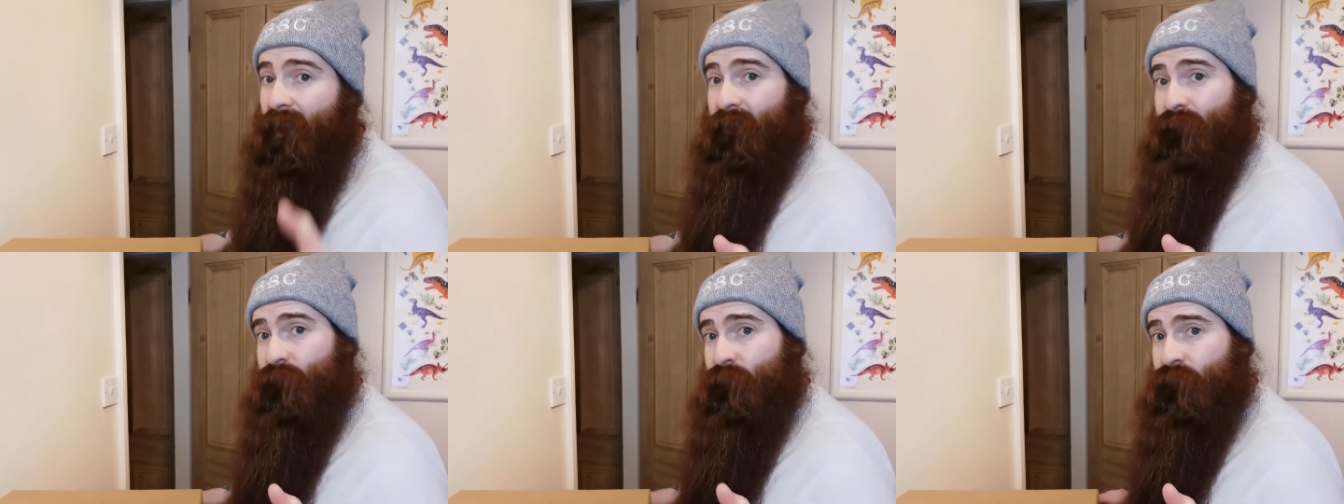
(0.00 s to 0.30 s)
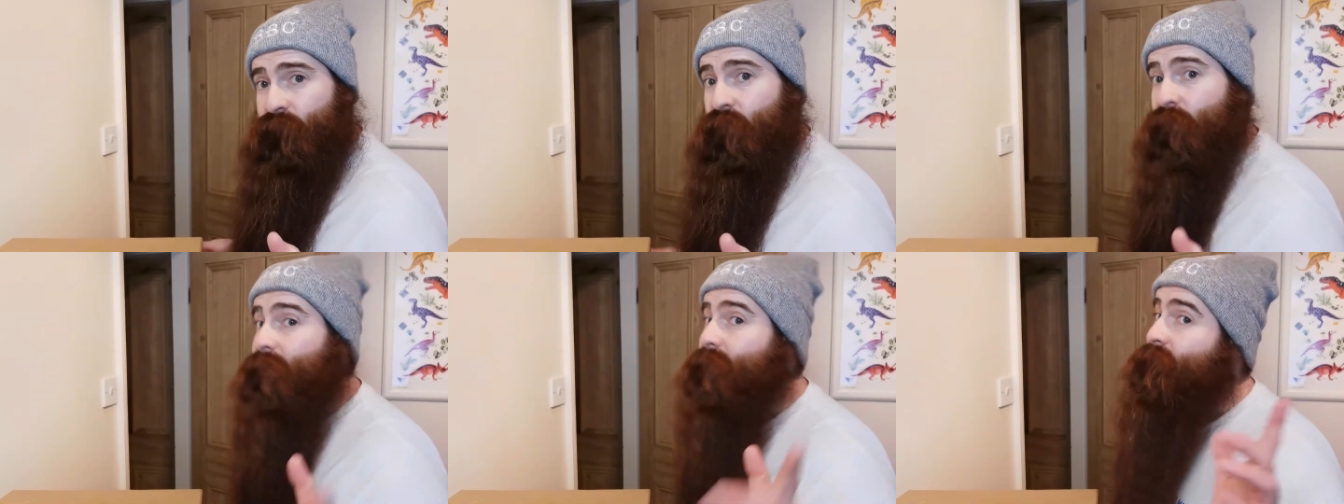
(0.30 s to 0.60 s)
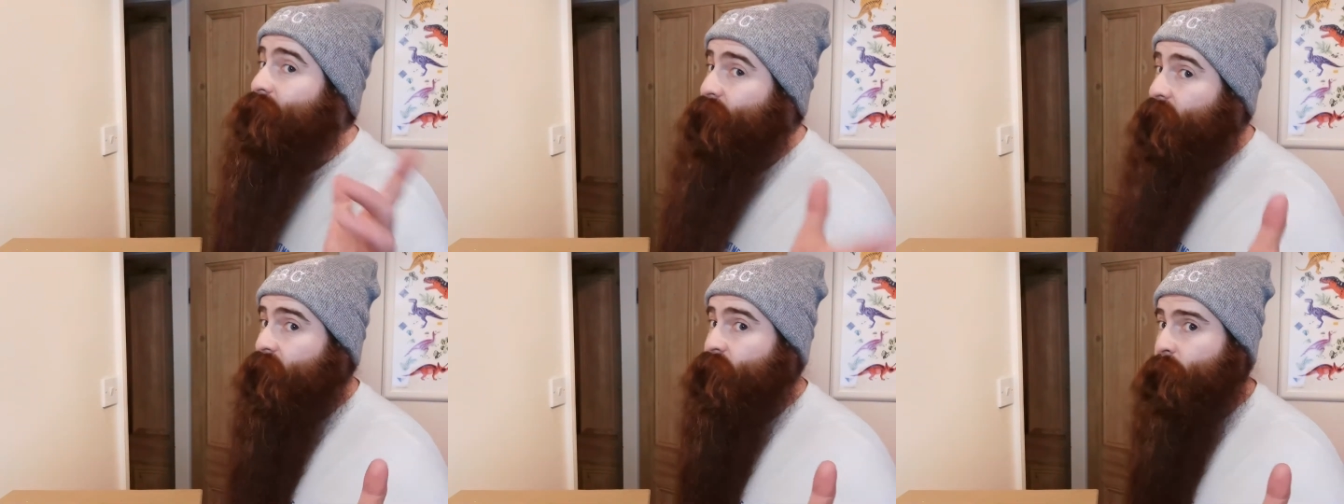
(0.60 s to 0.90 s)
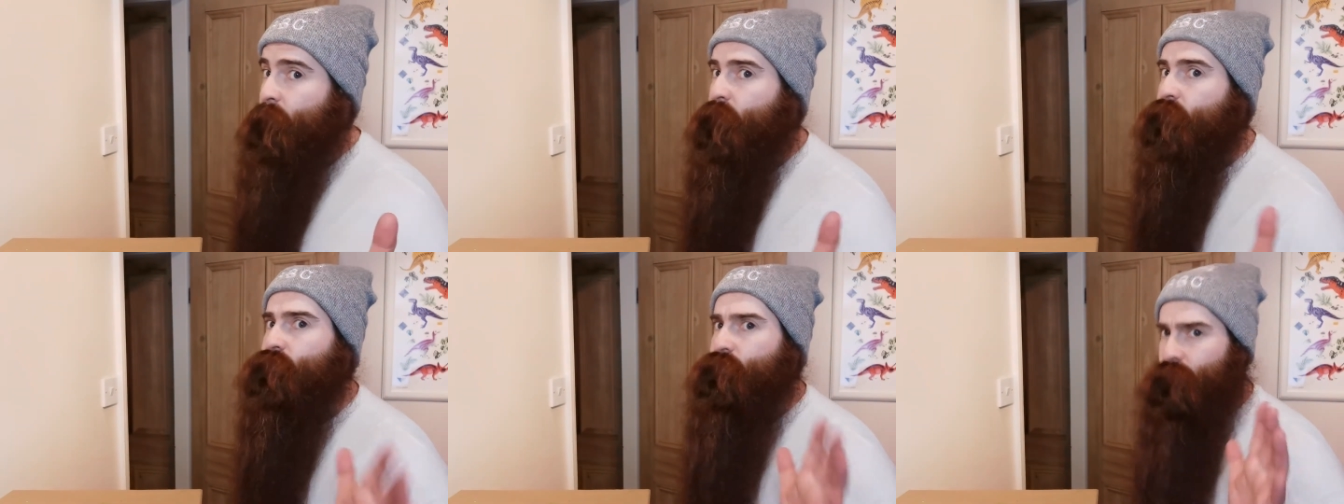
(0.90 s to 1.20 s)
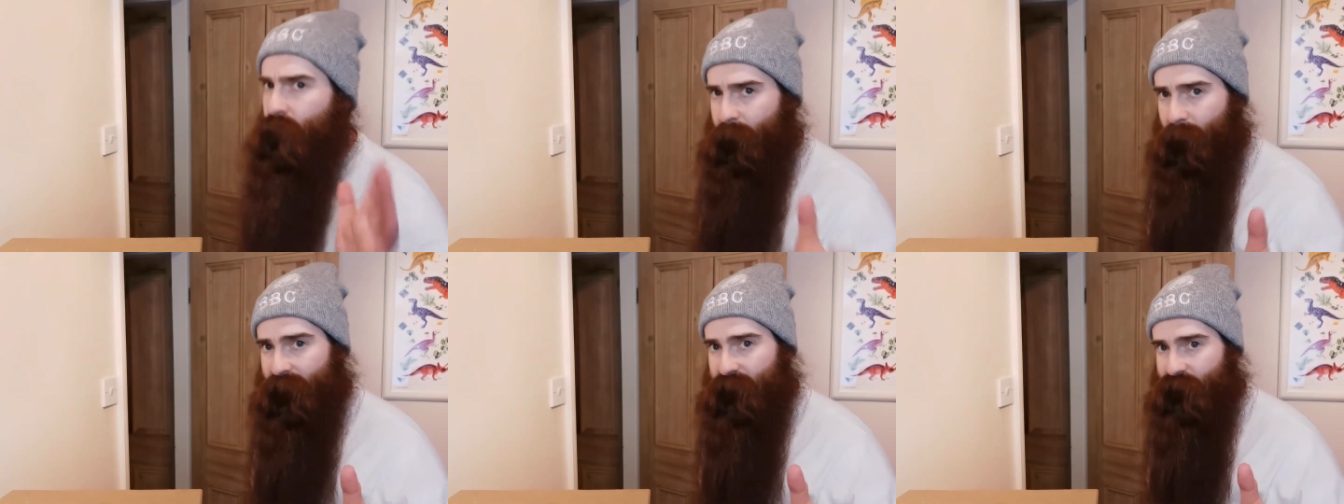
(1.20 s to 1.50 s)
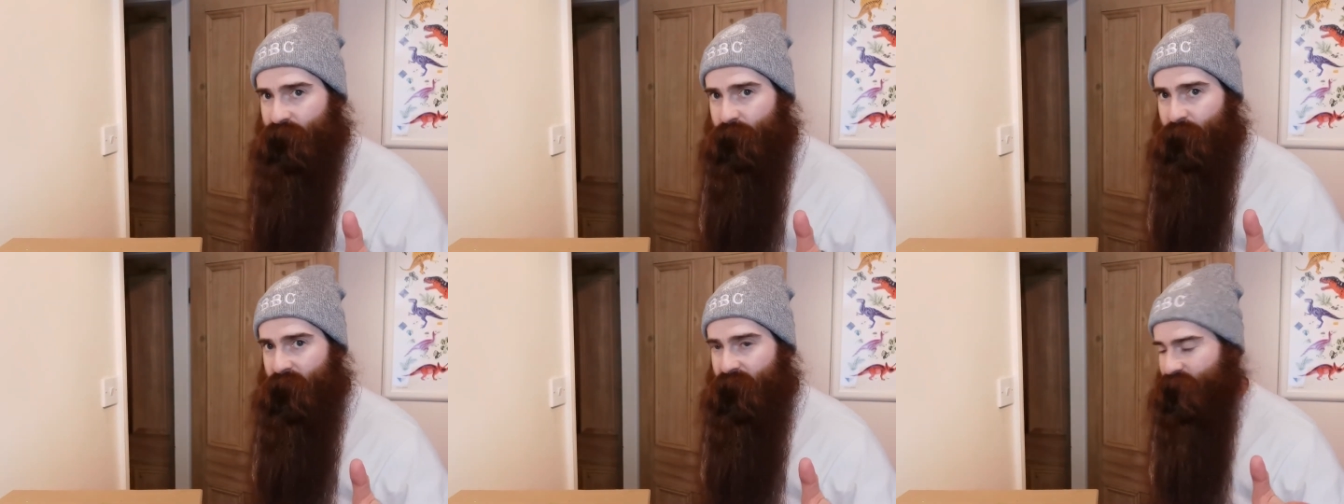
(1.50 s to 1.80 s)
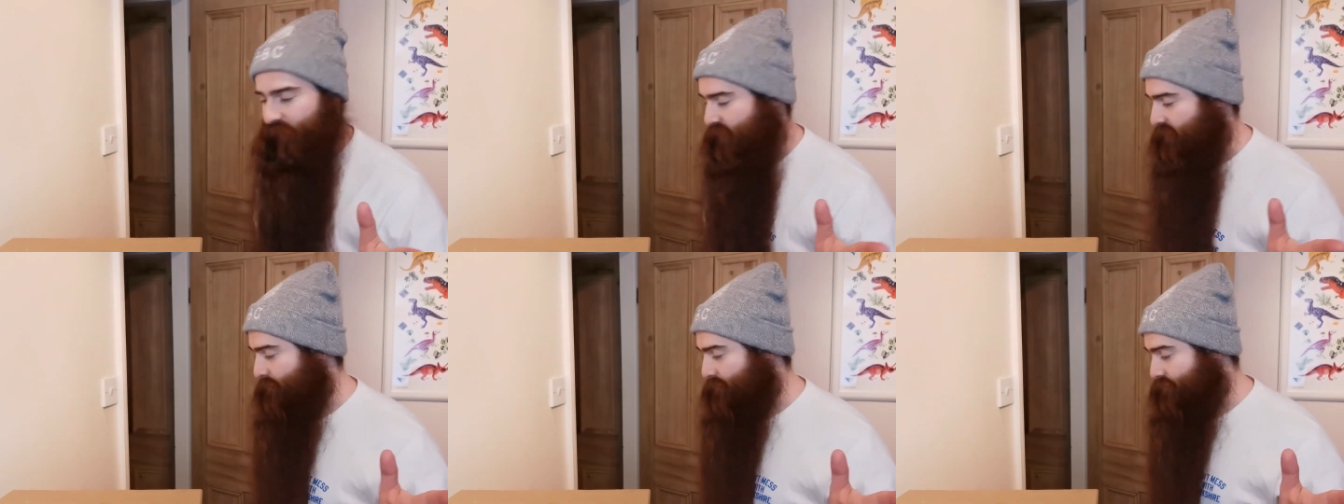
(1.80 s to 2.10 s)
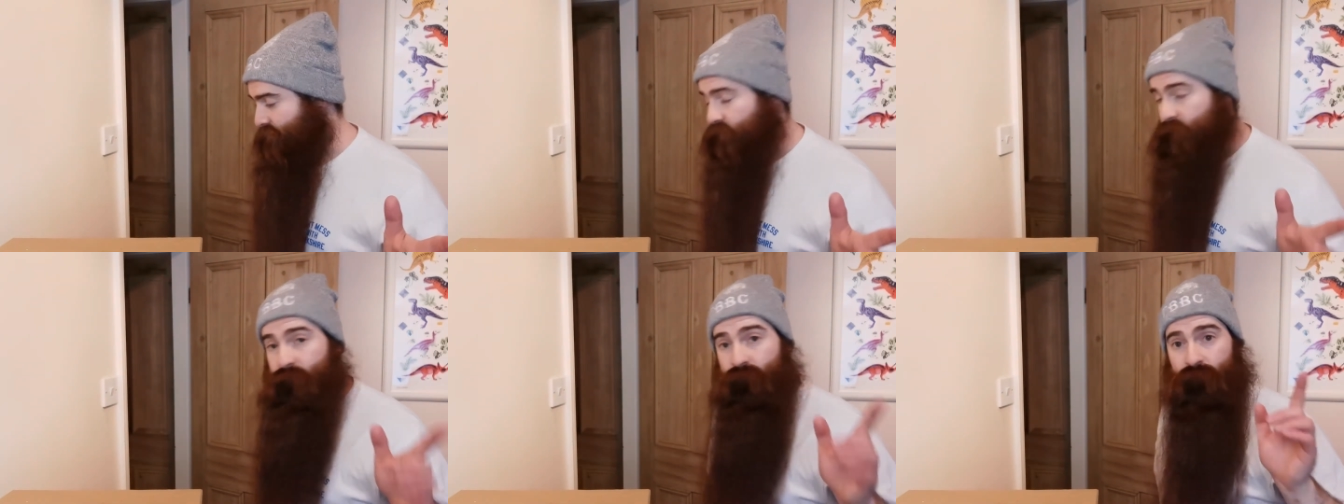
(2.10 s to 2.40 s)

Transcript: and if you're returning, thank you very much. You know, massively appreciate it.